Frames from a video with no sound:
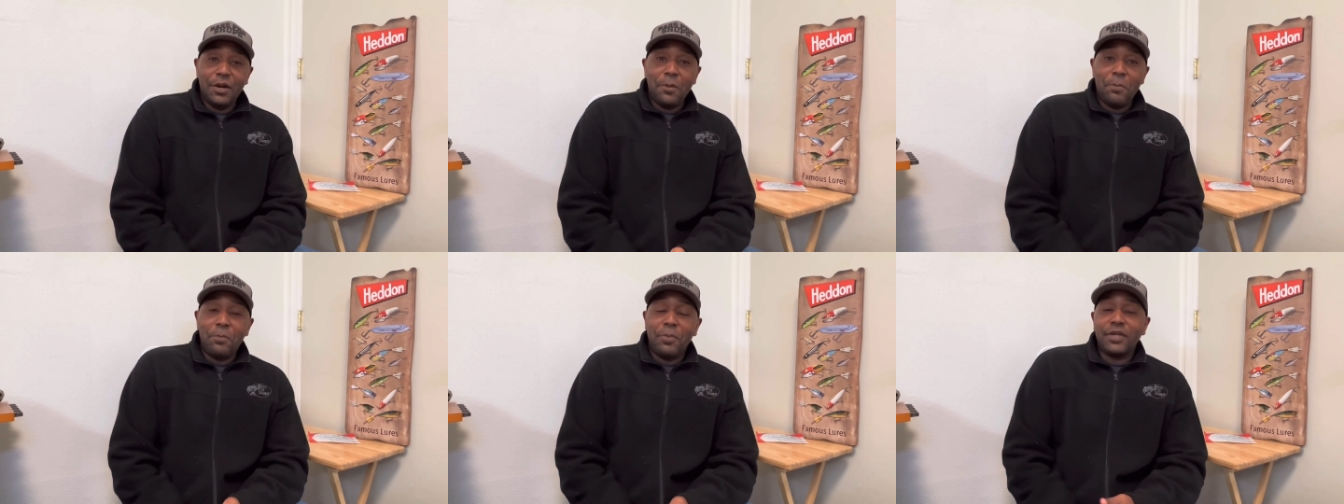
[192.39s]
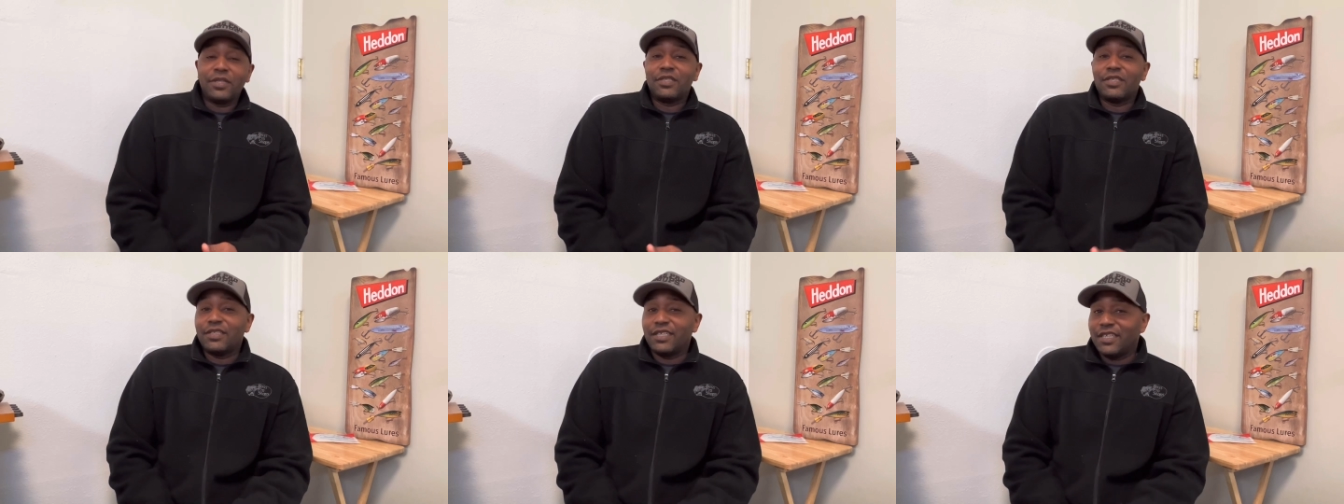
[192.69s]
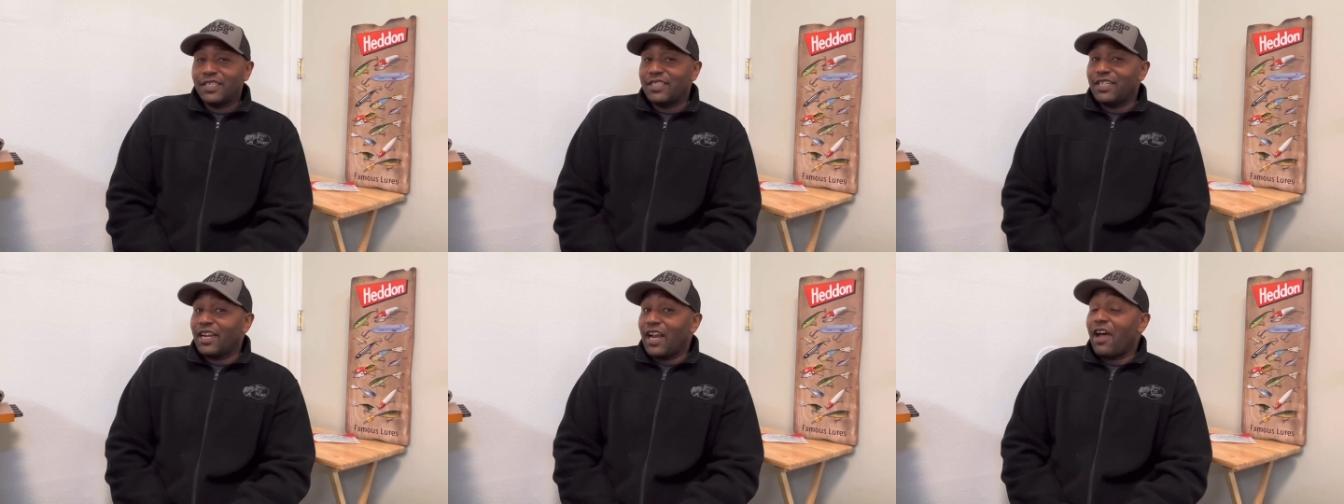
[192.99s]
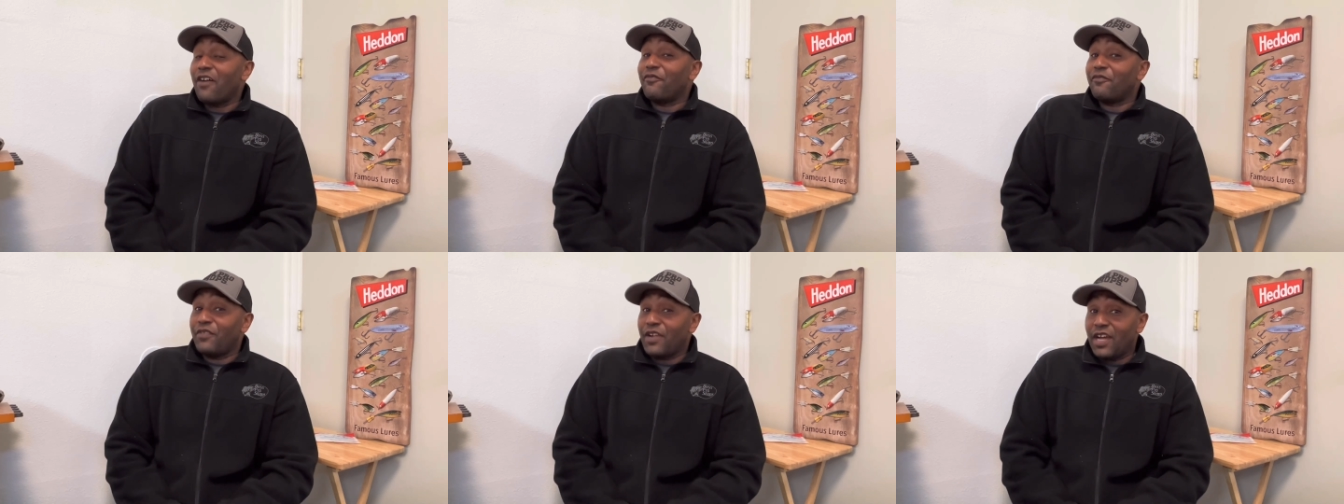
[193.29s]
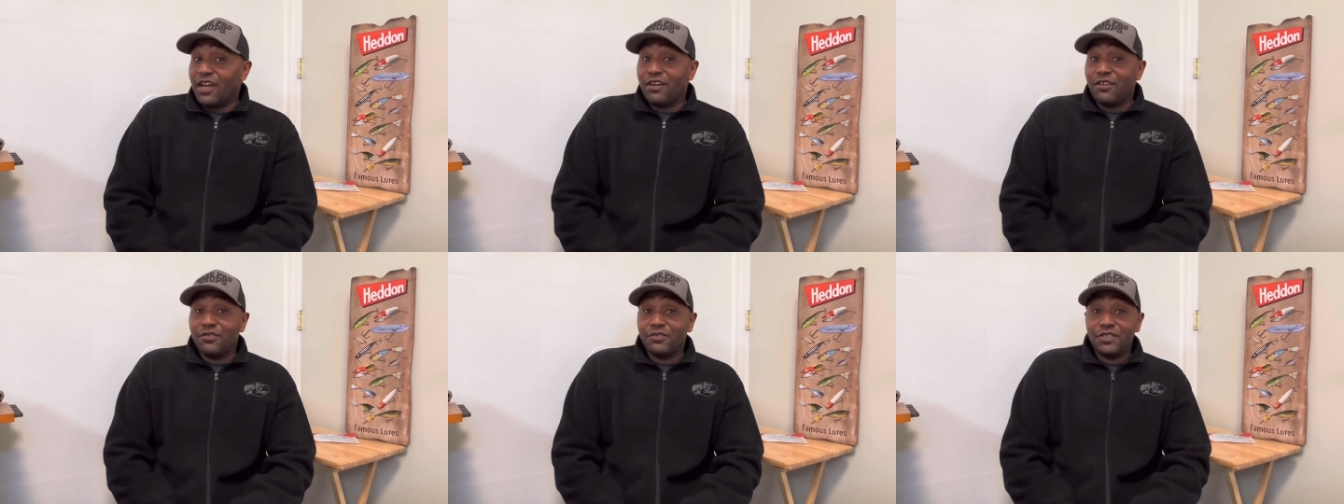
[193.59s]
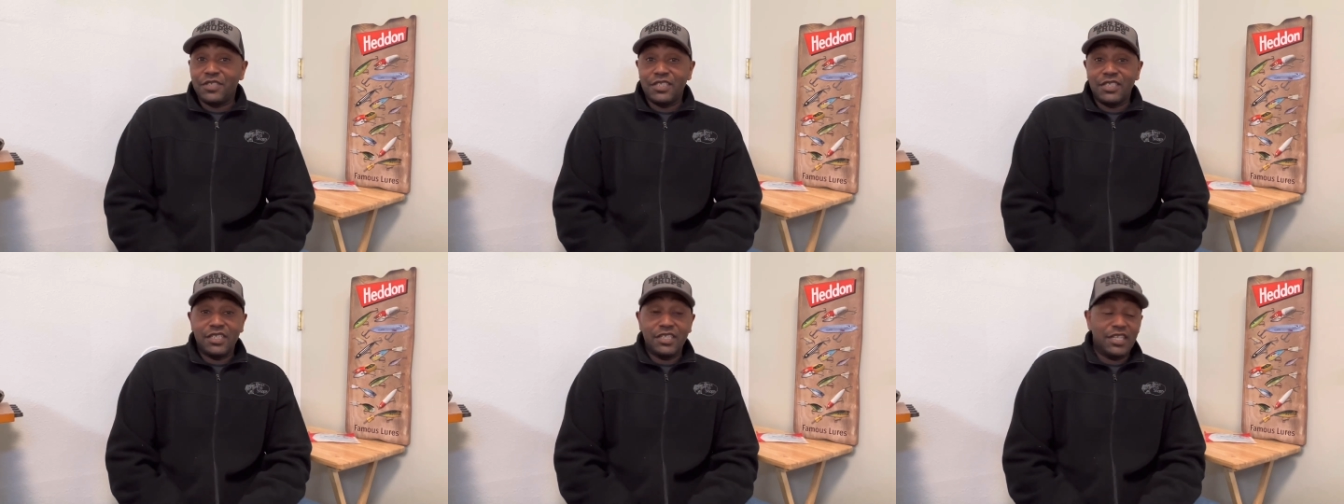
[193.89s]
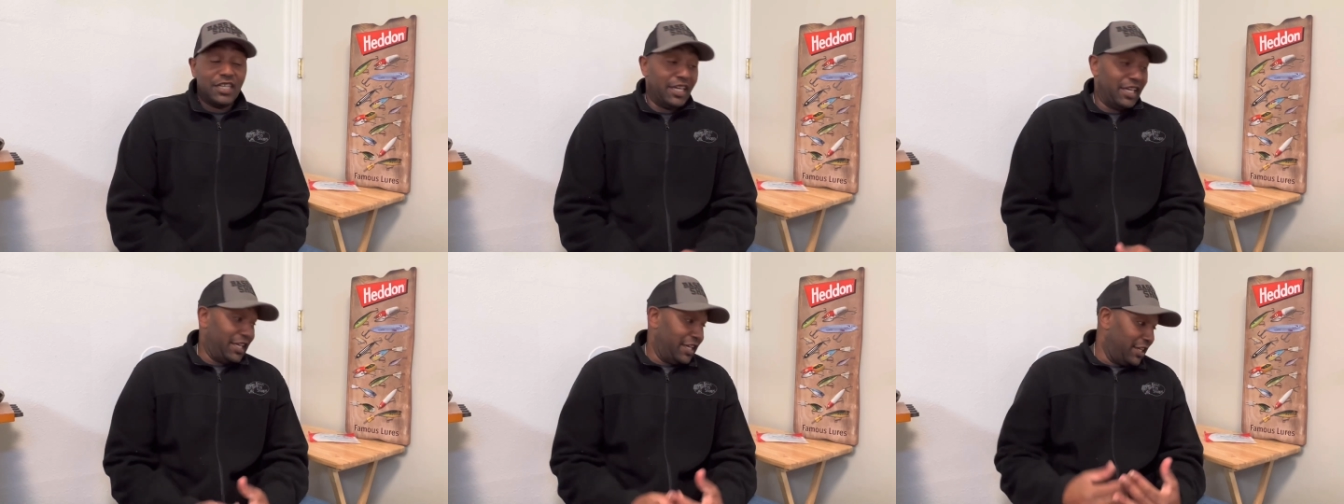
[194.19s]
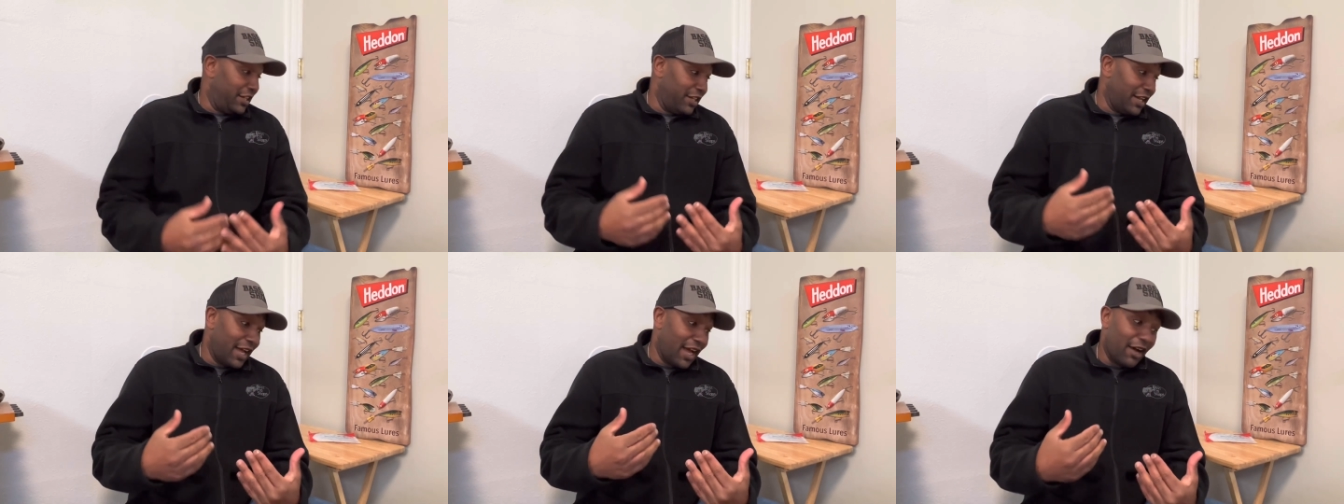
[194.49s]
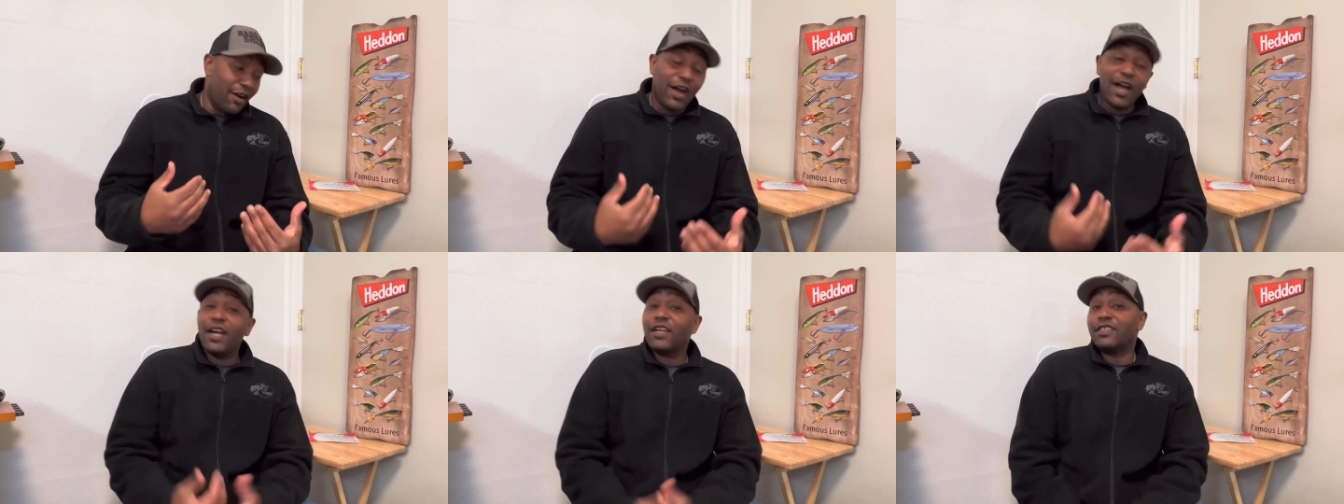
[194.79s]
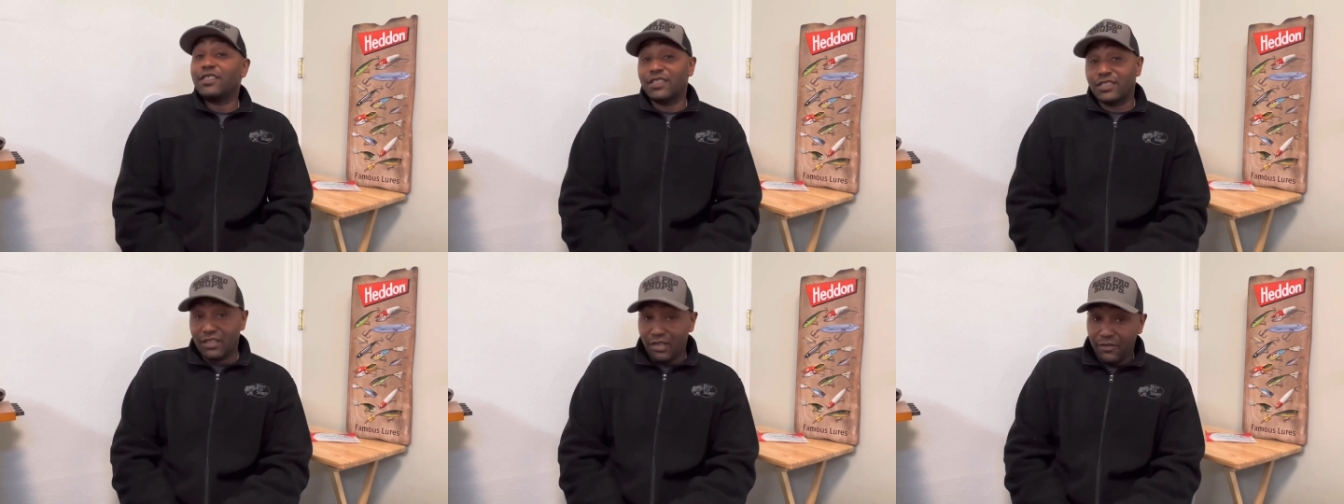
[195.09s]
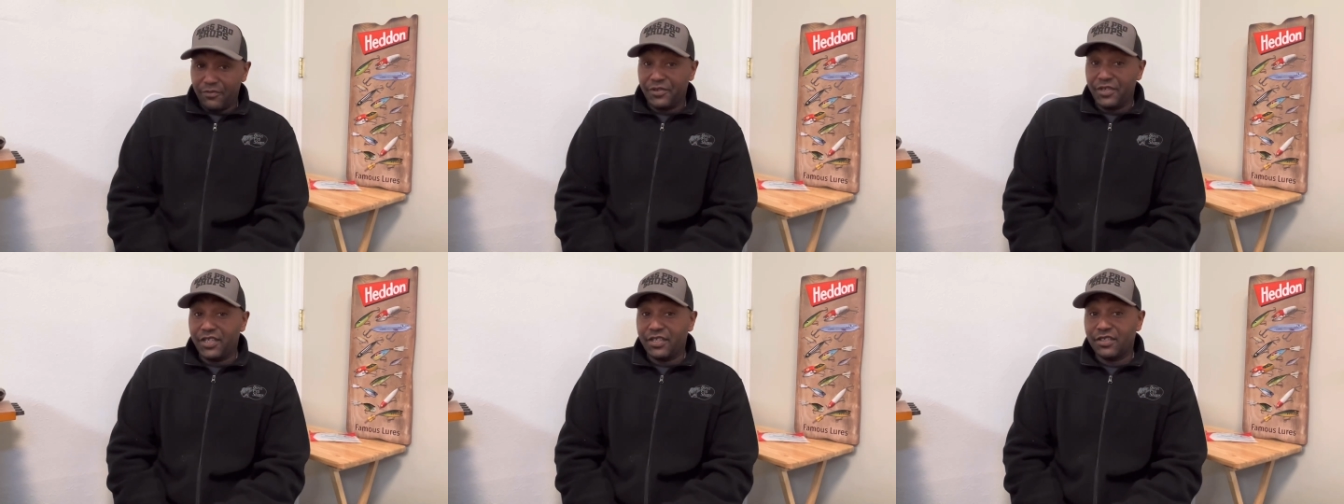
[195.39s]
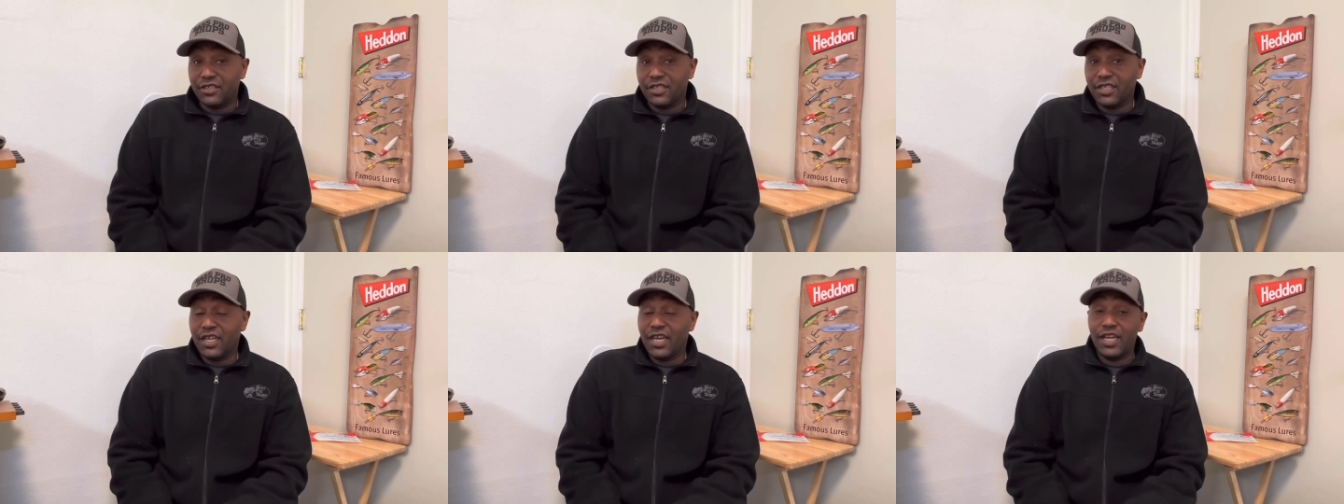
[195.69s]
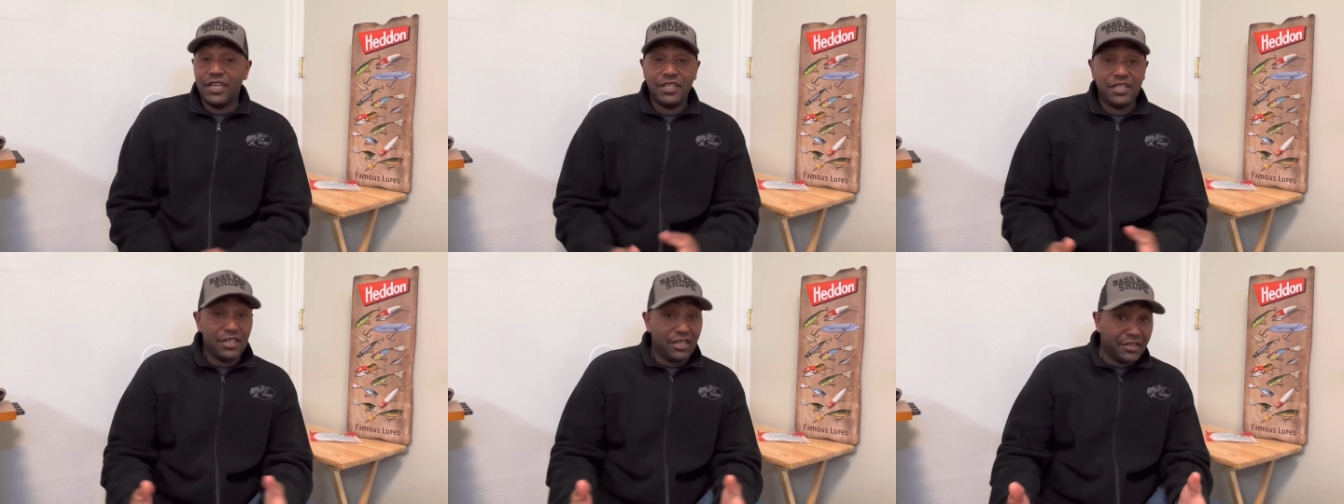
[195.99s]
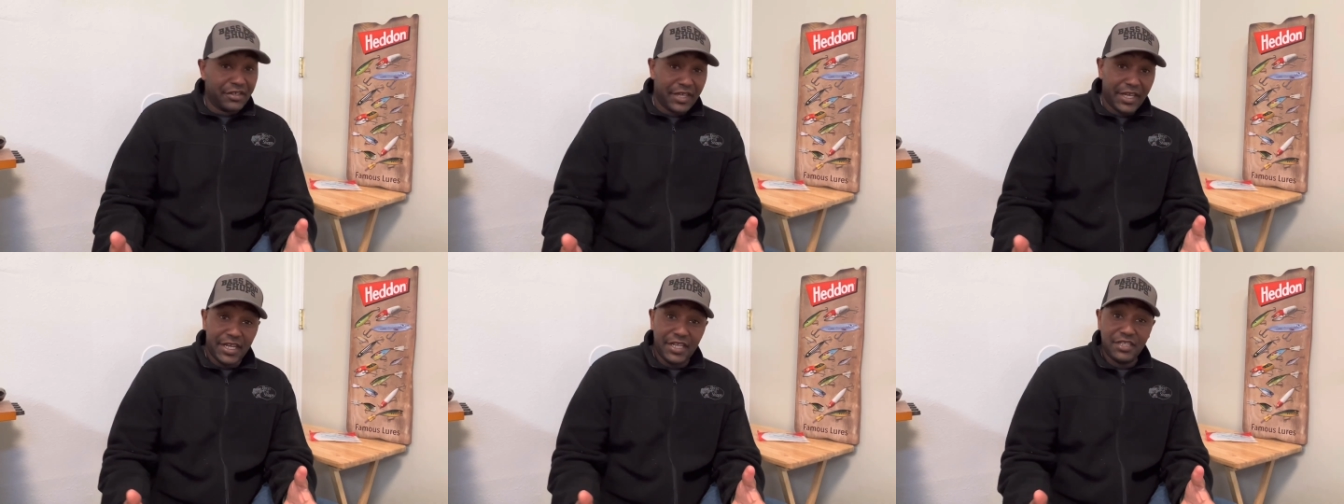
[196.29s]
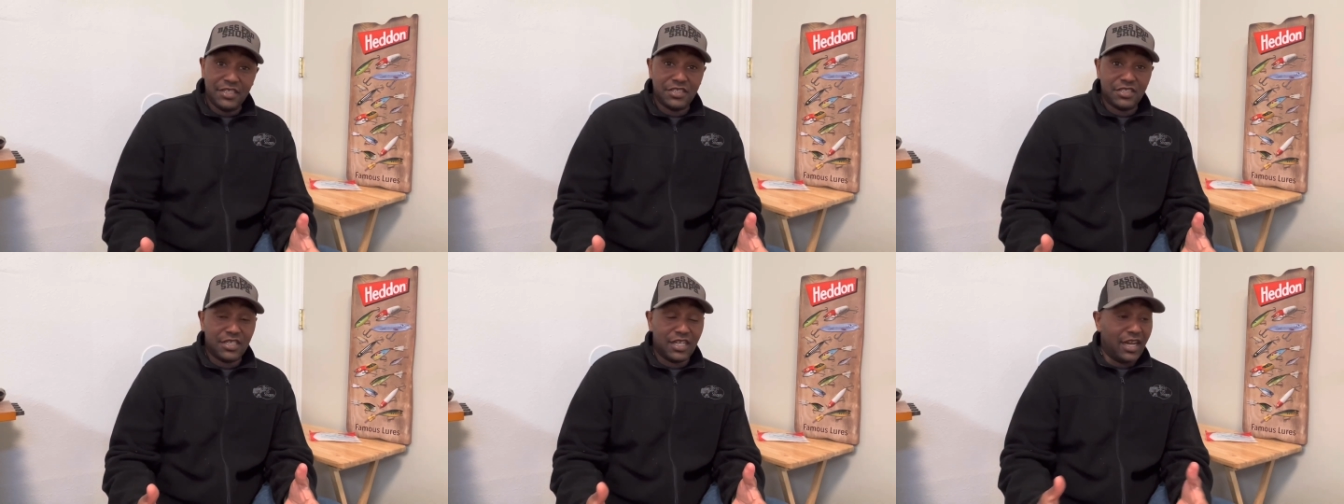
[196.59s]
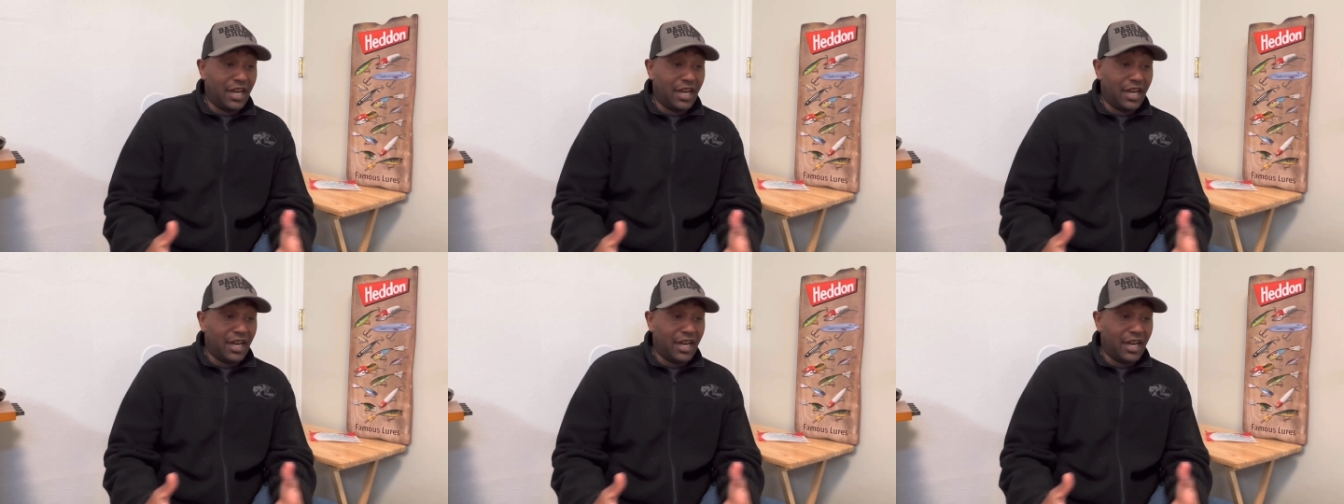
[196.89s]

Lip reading: But the thing that I found and how I discovered it at a young age,